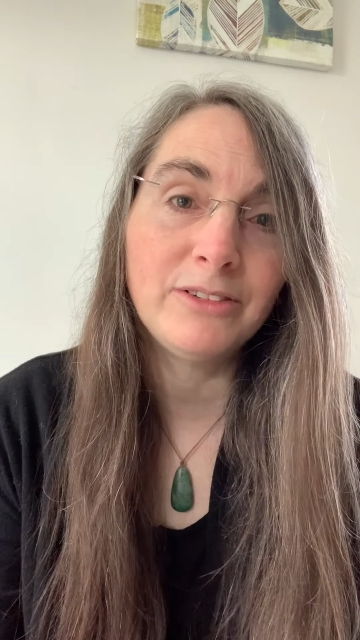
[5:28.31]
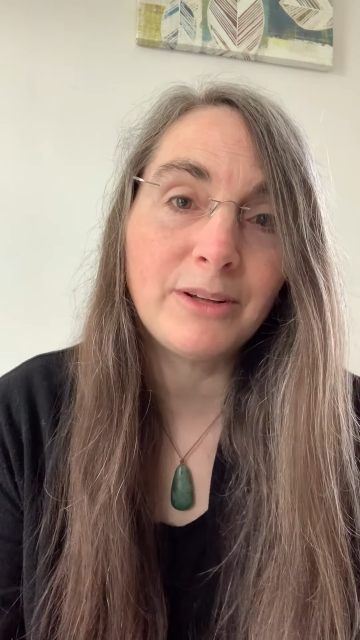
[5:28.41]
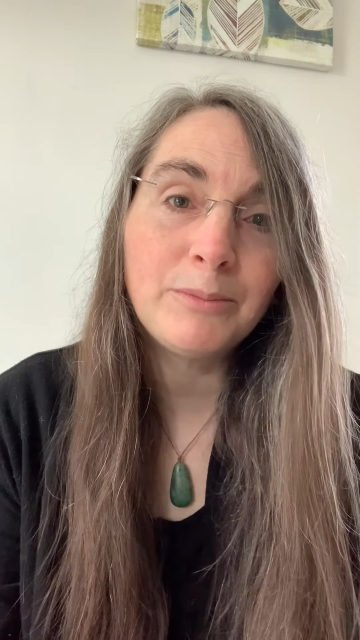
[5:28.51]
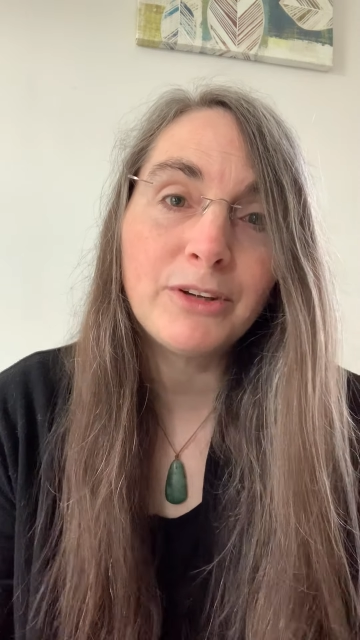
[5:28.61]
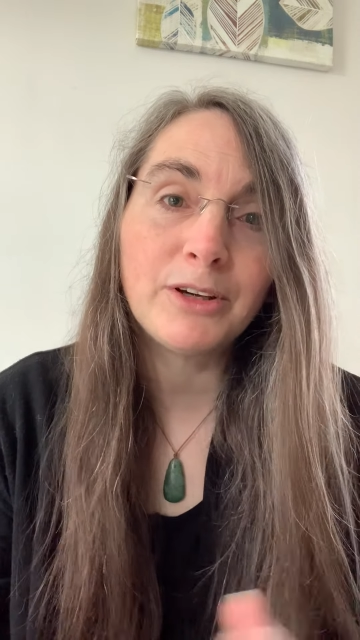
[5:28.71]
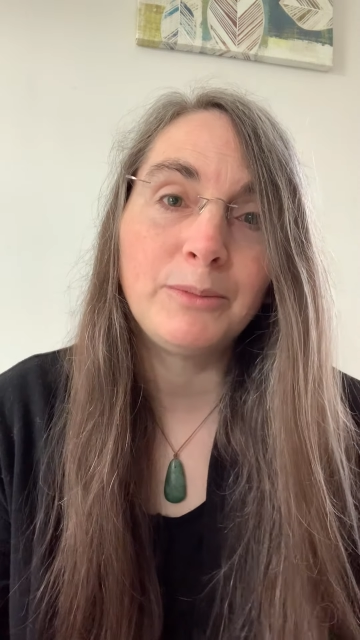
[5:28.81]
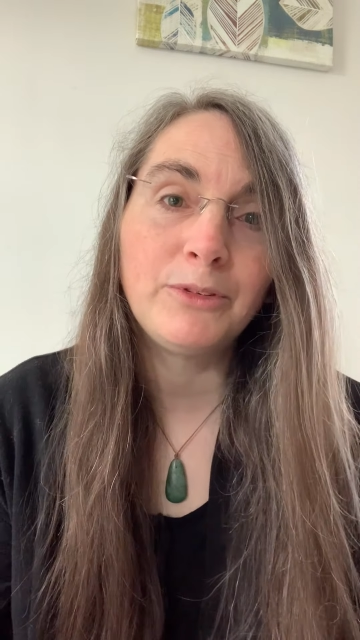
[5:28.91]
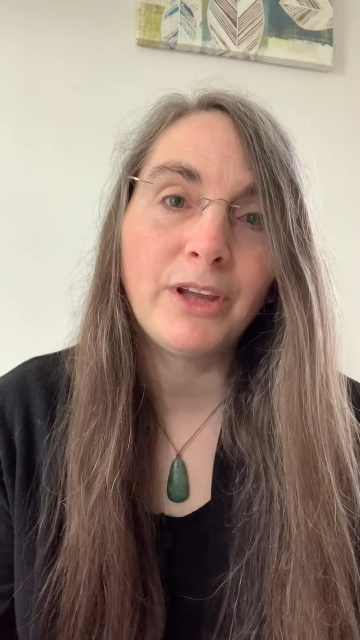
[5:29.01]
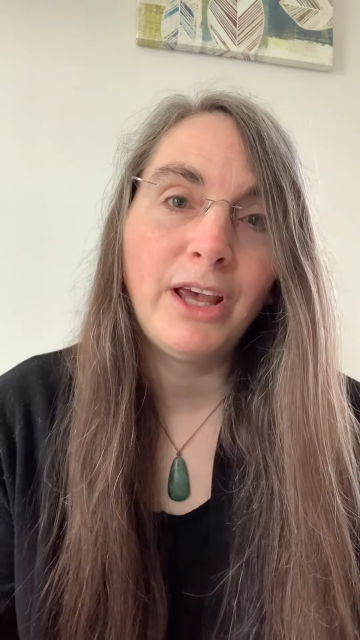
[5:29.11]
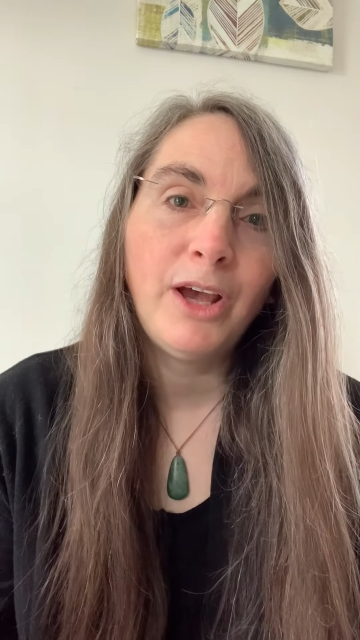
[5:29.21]

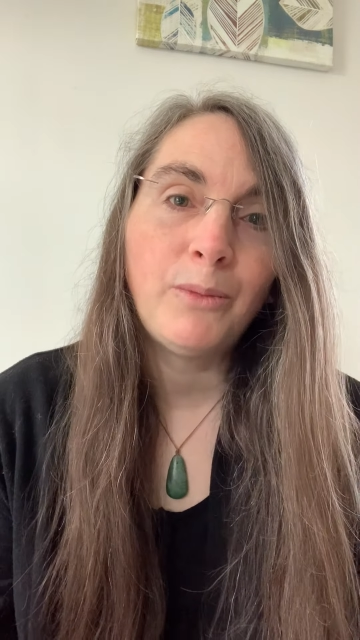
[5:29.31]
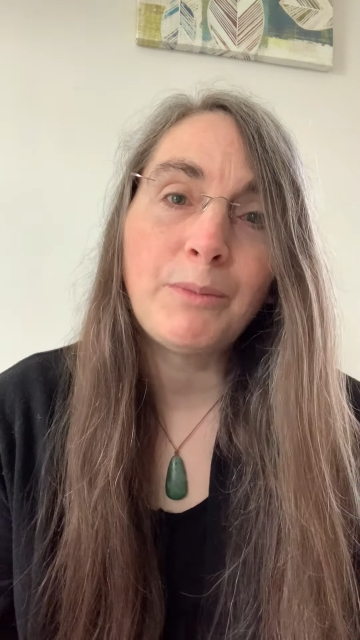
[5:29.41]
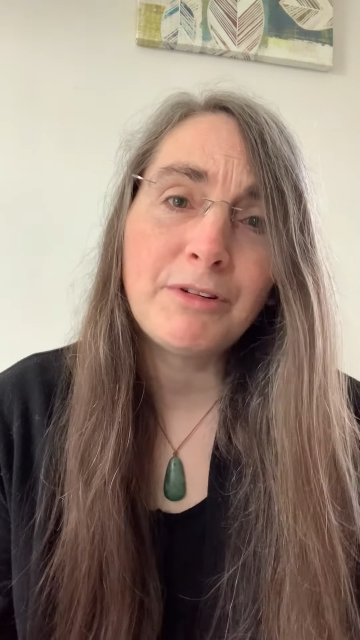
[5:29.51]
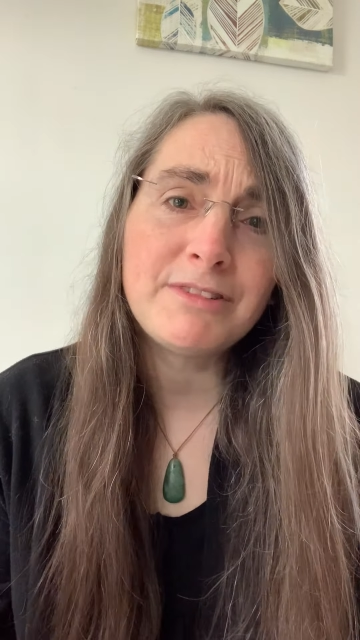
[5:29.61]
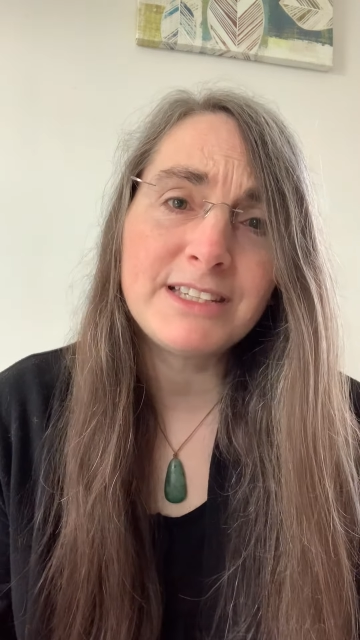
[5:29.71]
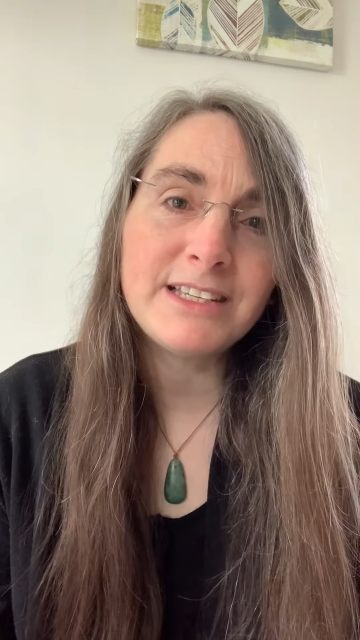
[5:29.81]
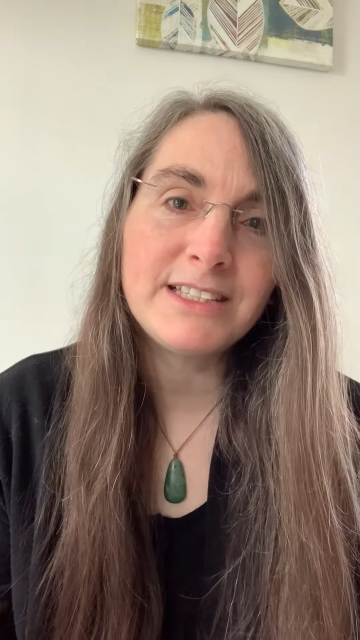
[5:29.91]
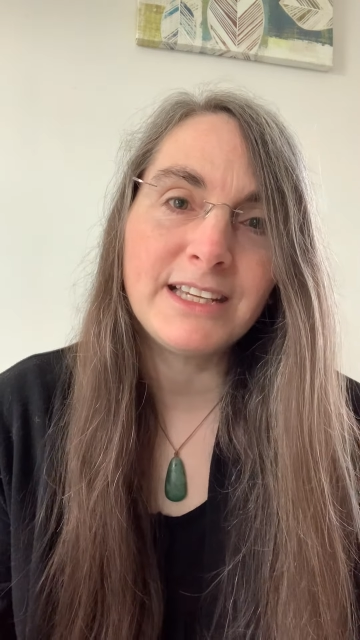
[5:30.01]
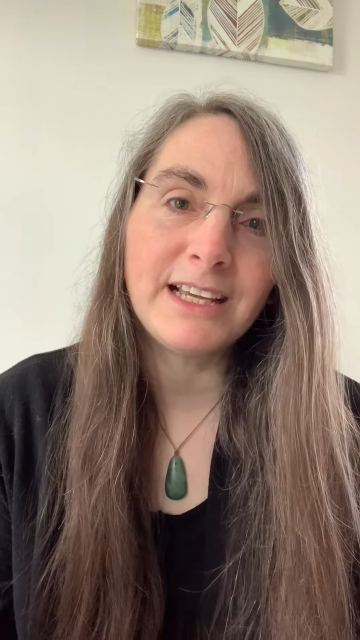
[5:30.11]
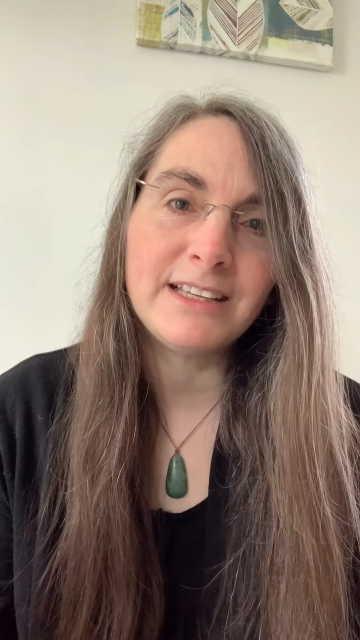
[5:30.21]
Sometimes when we're resisting,